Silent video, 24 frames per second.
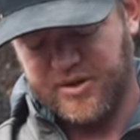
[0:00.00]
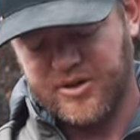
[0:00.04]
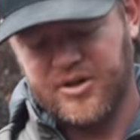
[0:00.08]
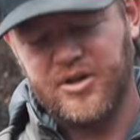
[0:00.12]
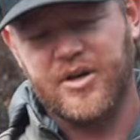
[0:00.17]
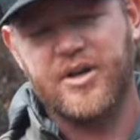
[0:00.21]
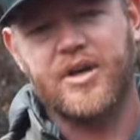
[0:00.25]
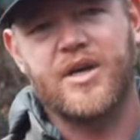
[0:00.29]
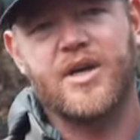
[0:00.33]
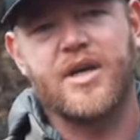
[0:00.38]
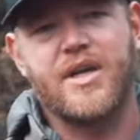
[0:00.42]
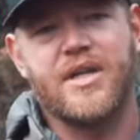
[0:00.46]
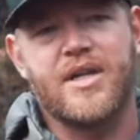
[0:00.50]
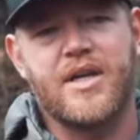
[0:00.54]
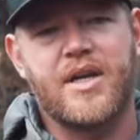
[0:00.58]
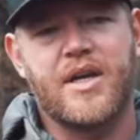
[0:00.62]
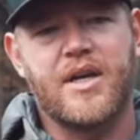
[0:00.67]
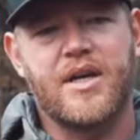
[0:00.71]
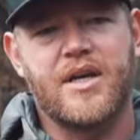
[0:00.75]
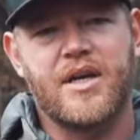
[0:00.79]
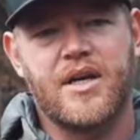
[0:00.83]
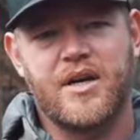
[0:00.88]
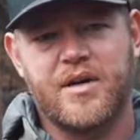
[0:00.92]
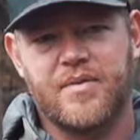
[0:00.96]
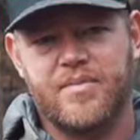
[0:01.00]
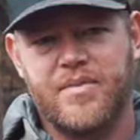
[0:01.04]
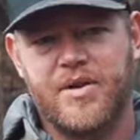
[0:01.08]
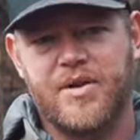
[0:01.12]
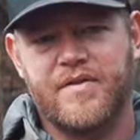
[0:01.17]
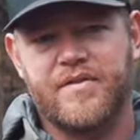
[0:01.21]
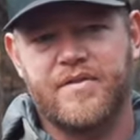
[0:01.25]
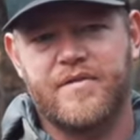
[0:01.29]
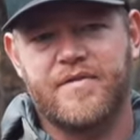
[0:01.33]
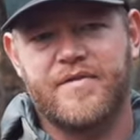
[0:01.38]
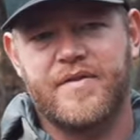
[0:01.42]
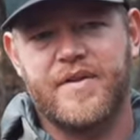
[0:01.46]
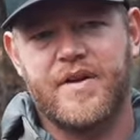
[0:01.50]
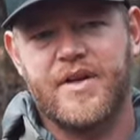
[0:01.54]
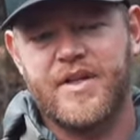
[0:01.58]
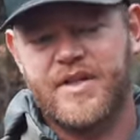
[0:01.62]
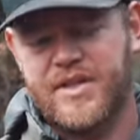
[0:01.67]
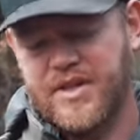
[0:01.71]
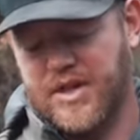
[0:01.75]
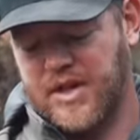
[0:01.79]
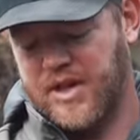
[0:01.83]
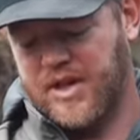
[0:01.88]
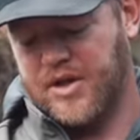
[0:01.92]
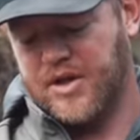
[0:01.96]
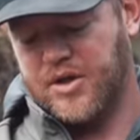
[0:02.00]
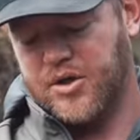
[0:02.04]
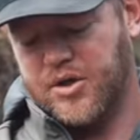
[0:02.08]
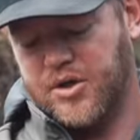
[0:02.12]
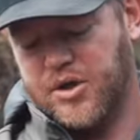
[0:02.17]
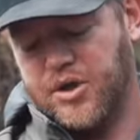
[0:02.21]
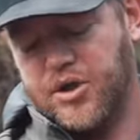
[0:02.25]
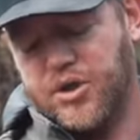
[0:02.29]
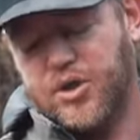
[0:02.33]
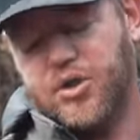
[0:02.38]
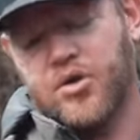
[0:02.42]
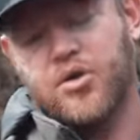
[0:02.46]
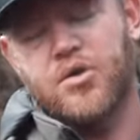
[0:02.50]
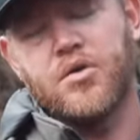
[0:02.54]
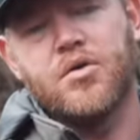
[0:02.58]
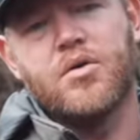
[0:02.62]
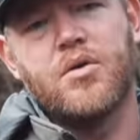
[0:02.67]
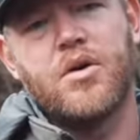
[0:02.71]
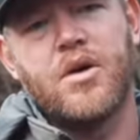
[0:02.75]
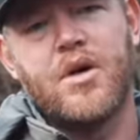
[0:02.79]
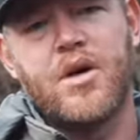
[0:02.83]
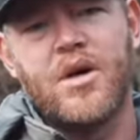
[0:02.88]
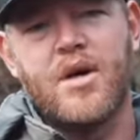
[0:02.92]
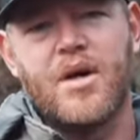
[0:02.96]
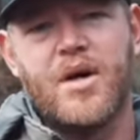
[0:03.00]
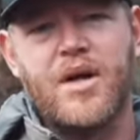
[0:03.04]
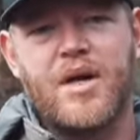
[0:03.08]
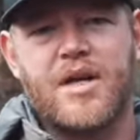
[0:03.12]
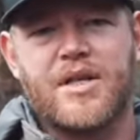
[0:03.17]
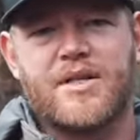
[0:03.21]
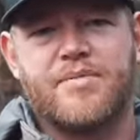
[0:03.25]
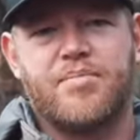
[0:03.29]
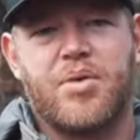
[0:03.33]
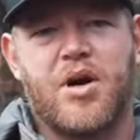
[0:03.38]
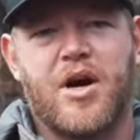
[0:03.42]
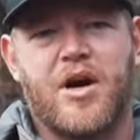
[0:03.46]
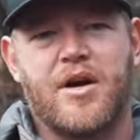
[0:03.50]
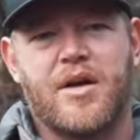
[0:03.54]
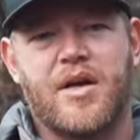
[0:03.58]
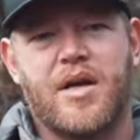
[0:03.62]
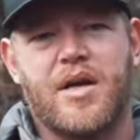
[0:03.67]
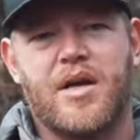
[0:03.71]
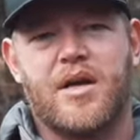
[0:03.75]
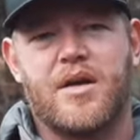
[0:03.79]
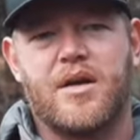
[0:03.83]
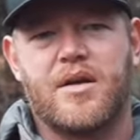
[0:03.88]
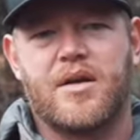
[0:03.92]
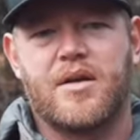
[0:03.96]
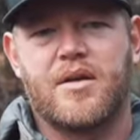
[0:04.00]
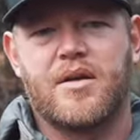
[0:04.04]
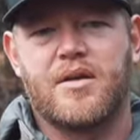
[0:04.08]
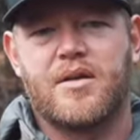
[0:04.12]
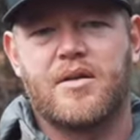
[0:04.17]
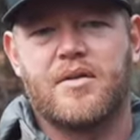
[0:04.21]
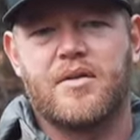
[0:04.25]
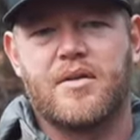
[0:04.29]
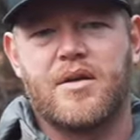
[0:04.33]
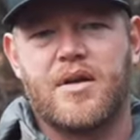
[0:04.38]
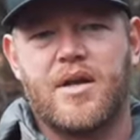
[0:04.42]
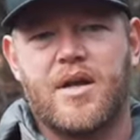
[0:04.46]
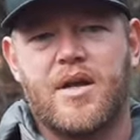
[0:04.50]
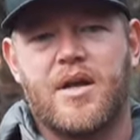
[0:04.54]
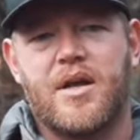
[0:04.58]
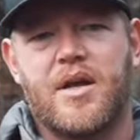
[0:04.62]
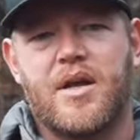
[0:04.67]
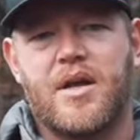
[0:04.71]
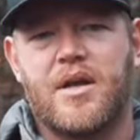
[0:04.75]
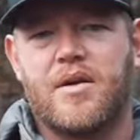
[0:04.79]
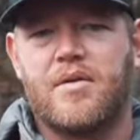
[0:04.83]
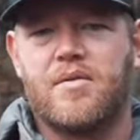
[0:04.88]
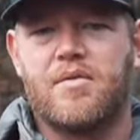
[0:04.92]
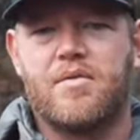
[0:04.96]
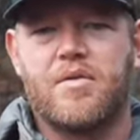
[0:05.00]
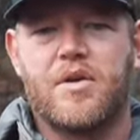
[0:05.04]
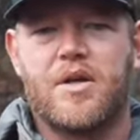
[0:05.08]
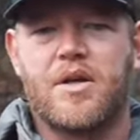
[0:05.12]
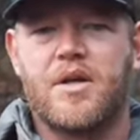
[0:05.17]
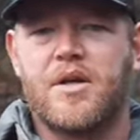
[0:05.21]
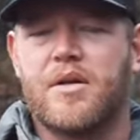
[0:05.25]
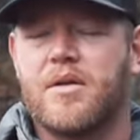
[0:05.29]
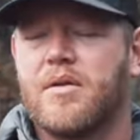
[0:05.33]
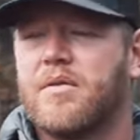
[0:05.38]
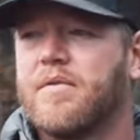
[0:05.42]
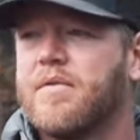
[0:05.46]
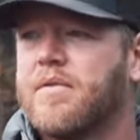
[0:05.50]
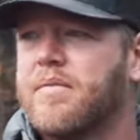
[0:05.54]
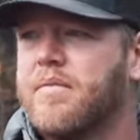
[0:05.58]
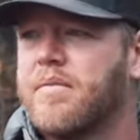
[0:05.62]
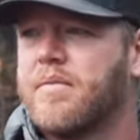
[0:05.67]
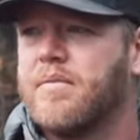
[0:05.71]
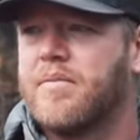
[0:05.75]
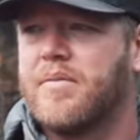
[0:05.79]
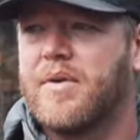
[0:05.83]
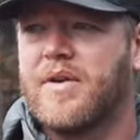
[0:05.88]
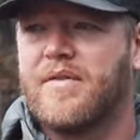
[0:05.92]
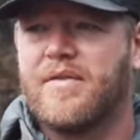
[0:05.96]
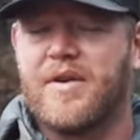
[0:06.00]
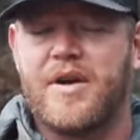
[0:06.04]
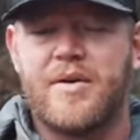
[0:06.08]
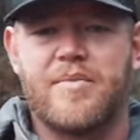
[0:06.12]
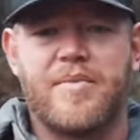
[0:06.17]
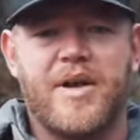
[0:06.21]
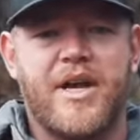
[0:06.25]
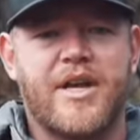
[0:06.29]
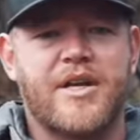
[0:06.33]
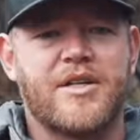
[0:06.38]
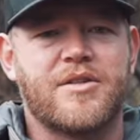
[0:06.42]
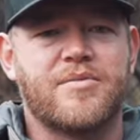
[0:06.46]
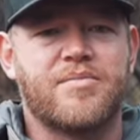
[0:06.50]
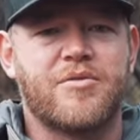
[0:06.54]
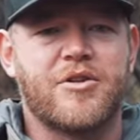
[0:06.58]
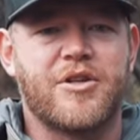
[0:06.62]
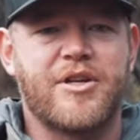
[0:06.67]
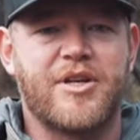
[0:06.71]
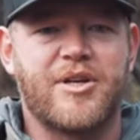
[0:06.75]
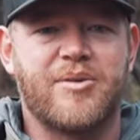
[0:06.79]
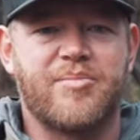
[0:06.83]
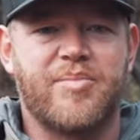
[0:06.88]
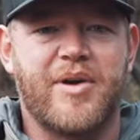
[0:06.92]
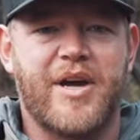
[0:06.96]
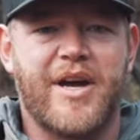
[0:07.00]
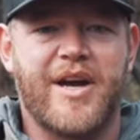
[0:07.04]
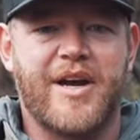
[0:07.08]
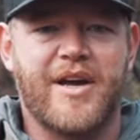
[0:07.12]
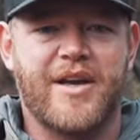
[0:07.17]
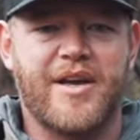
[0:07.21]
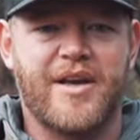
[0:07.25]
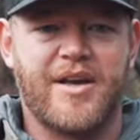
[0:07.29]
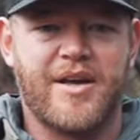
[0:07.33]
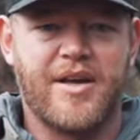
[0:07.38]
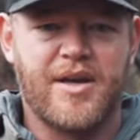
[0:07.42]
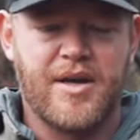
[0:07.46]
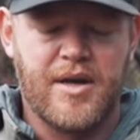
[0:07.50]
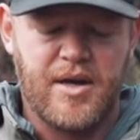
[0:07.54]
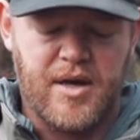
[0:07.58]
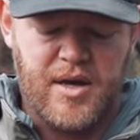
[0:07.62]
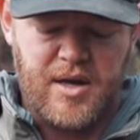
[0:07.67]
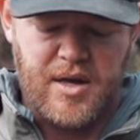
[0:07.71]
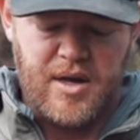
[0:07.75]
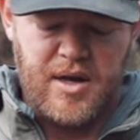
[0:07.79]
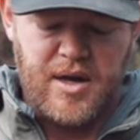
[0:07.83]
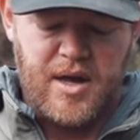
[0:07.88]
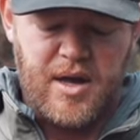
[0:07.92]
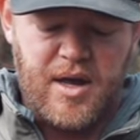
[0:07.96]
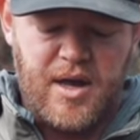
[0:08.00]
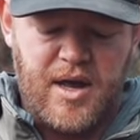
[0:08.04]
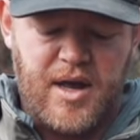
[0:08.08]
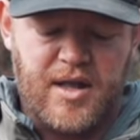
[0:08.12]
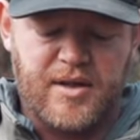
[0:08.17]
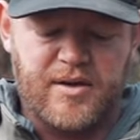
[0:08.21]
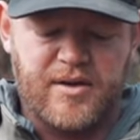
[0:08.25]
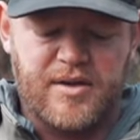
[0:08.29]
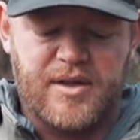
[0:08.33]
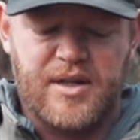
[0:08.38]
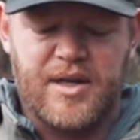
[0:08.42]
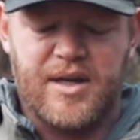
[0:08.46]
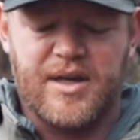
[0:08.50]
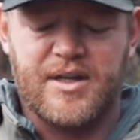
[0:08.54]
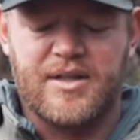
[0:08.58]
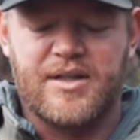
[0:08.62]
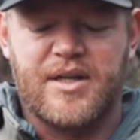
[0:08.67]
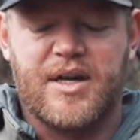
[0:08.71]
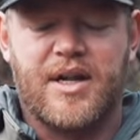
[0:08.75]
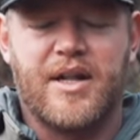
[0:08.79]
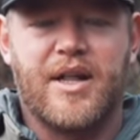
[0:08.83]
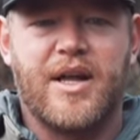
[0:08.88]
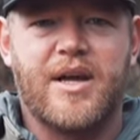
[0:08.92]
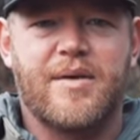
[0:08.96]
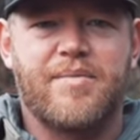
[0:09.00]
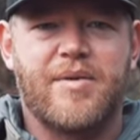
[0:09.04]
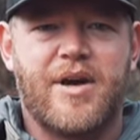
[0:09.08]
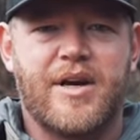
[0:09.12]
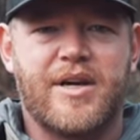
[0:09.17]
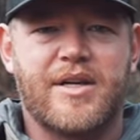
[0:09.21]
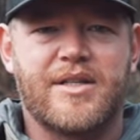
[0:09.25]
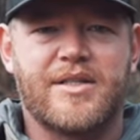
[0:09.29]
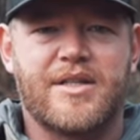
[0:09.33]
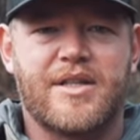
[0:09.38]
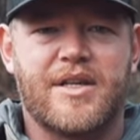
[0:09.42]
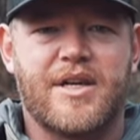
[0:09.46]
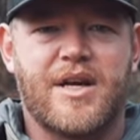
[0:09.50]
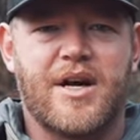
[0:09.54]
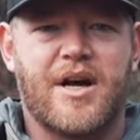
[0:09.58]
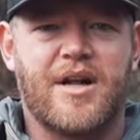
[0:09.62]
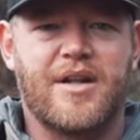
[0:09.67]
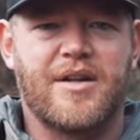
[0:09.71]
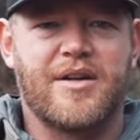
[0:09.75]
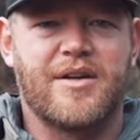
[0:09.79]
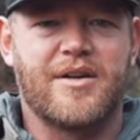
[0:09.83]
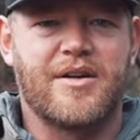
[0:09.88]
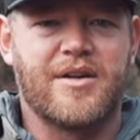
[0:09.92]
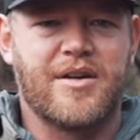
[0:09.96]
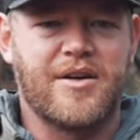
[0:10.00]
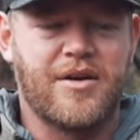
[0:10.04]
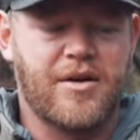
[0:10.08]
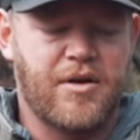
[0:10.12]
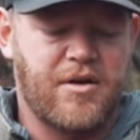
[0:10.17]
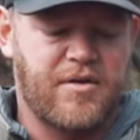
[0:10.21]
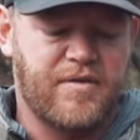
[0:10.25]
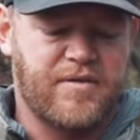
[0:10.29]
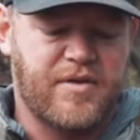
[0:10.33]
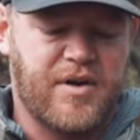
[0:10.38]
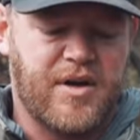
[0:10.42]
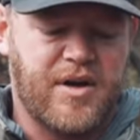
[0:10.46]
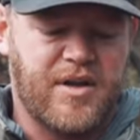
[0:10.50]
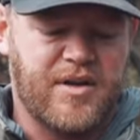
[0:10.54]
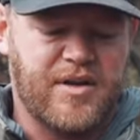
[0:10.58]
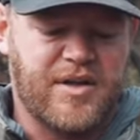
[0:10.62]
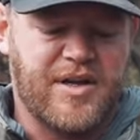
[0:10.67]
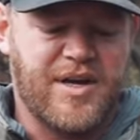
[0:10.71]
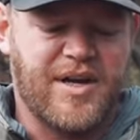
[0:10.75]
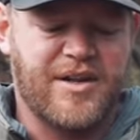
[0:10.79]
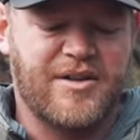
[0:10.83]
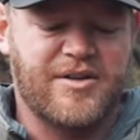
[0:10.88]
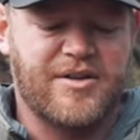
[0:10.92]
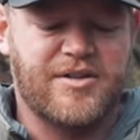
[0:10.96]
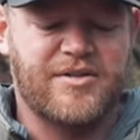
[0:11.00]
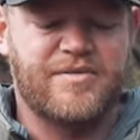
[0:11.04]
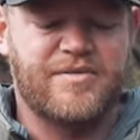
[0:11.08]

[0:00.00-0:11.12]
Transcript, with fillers: show you at the end here, but it fits into its pocket and will be very manageable in your pack. Other things that I like about it is the color. Overall, the color is